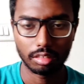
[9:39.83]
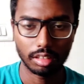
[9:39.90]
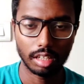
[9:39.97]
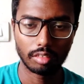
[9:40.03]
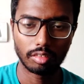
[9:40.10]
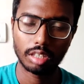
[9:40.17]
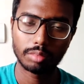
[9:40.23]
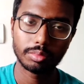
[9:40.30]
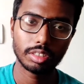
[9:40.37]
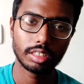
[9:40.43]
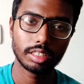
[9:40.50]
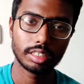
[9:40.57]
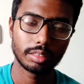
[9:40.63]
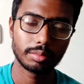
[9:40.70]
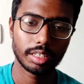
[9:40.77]
one more
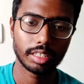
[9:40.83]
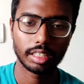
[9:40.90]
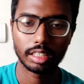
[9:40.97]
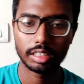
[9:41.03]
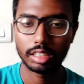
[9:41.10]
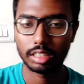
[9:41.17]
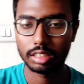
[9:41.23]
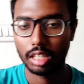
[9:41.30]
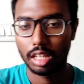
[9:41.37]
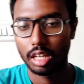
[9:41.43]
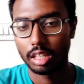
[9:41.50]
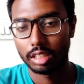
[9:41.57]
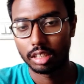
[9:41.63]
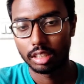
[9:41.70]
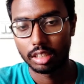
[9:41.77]
disadvantage is
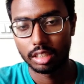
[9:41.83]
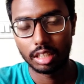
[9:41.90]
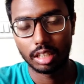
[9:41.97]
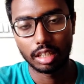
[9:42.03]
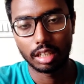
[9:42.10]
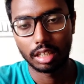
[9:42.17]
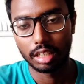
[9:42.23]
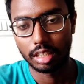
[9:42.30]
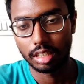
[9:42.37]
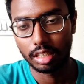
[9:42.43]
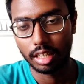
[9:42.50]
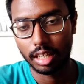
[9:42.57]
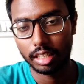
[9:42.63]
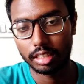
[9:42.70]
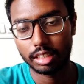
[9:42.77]

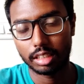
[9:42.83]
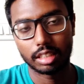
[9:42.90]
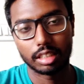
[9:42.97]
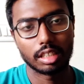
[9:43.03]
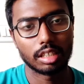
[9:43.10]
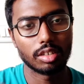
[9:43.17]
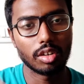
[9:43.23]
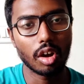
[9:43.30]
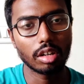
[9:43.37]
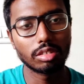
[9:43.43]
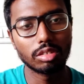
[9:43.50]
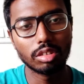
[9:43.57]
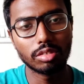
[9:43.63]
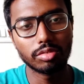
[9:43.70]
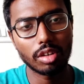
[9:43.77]
like not
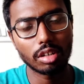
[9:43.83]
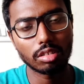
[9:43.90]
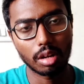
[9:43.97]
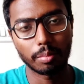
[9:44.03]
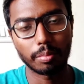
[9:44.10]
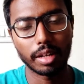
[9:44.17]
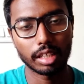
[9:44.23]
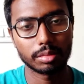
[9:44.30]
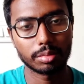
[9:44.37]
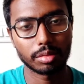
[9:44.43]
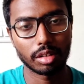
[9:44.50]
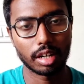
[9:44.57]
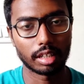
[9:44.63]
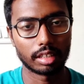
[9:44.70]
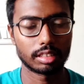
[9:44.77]
good for complex
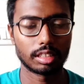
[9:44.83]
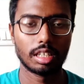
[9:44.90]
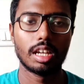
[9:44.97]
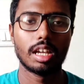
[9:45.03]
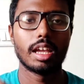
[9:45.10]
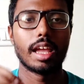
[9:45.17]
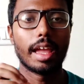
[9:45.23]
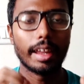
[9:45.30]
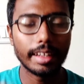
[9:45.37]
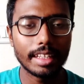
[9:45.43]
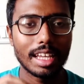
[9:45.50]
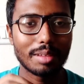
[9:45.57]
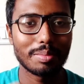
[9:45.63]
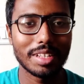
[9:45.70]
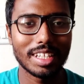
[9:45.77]
product. Any
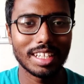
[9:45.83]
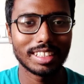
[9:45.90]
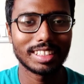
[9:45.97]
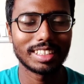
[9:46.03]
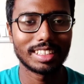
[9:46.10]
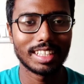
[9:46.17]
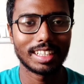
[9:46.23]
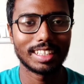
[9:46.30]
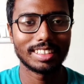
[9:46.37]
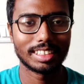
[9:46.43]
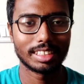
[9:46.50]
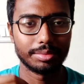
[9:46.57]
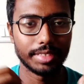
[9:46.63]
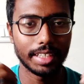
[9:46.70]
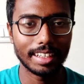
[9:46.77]
application that is
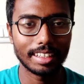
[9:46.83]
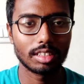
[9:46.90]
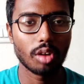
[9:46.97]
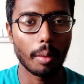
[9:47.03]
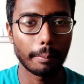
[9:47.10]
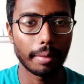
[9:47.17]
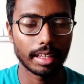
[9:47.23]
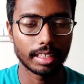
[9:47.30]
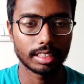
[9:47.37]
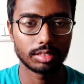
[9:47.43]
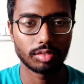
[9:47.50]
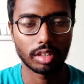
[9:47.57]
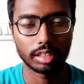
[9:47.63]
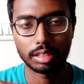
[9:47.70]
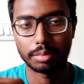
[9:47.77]
very complex,
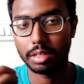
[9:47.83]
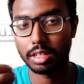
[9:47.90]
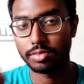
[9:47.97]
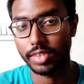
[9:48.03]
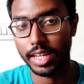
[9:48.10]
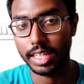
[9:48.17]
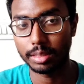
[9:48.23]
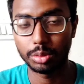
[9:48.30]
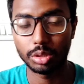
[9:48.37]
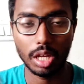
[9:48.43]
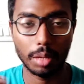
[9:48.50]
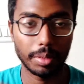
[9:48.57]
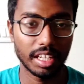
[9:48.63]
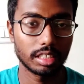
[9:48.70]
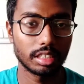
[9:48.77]
for example Facebook
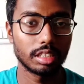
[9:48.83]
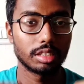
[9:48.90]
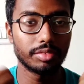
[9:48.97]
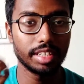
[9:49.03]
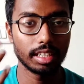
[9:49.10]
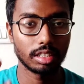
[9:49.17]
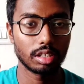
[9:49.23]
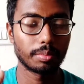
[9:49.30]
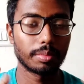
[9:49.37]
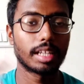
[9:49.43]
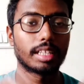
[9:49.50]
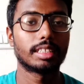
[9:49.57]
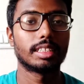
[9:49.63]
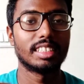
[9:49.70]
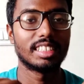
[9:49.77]
application is very complex,
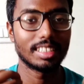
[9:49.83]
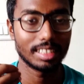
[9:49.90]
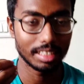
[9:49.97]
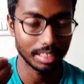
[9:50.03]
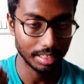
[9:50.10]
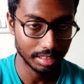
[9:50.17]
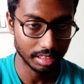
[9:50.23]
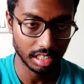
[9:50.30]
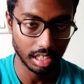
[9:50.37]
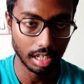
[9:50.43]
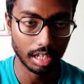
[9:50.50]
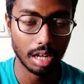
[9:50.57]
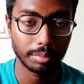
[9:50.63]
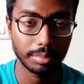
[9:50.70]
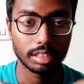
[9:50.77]

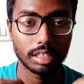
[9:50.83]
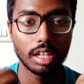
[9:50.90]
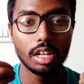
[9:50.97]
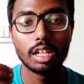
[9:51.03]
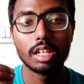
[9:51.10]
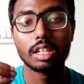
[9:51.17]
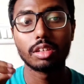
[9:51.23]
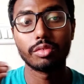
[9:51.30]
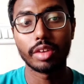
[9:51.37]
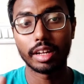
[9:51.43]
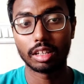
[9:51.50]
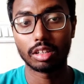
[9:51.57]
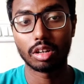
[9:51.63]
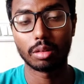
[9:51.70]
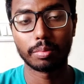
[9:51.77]
Instagram is very
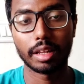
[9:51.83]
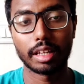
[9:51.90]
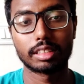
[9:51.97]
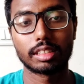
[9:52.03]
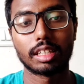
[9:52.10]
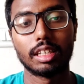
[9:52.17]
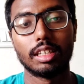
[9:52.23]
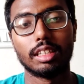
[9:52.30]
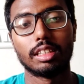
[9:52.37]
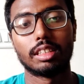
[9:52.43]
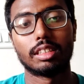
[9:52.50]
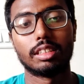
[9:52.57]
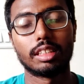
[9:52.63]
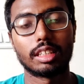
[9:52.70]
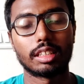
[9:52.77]
complex,
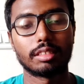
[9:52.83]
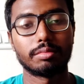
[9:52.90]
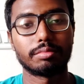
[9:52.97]
and